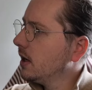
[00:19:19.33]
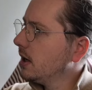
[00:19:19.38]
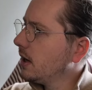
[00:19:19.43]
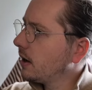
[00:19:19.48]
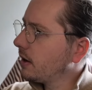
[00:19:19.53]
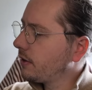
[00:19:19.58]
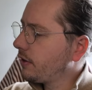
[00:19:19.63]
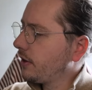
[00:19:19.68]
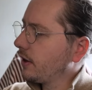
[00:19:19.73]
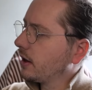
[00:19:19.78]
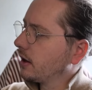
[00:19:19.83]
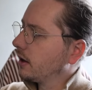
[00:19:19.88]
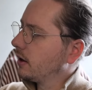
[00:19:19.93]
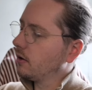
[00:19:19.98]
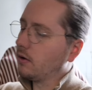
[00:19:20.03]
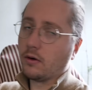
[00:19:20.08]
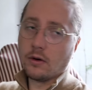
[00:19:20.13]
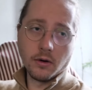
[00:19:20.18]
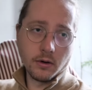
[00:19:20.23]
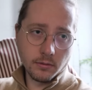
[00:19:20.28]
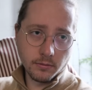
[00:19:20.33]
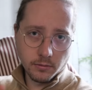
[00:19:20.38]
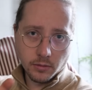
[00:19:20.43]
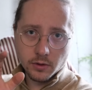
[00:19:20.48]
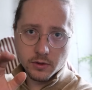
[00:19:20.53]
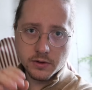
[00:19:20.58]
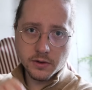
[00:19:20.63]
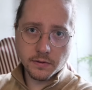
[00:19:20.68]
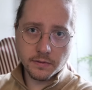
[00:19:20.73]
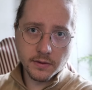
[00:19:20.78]
I think, or
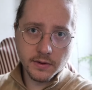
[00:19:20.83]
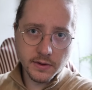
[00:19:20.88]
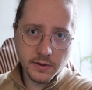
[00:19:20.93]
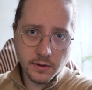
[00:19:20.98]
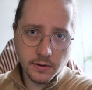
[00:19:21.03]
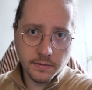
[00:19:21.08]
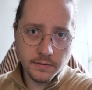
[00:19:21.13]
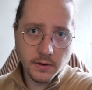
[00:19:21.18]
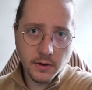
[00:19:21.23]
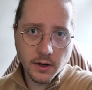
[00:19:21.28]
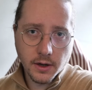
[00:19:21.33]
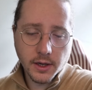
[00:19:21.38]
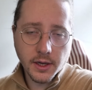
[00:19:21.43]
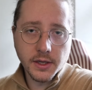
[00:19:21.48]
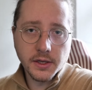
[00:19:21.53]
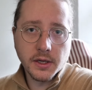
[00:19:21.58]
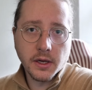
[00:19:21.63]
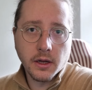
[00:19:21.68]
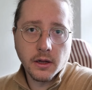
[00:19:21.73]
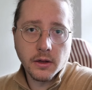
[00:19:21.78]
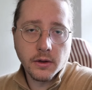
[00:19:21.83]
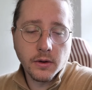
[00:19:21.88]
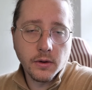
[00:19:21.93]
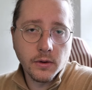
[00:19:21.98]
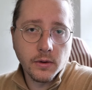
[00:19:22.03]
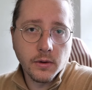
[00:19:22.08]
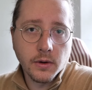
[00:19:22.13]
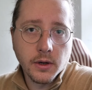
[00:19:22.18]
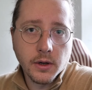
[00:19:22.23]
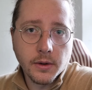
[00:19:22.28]
most of the stuff that I can tell you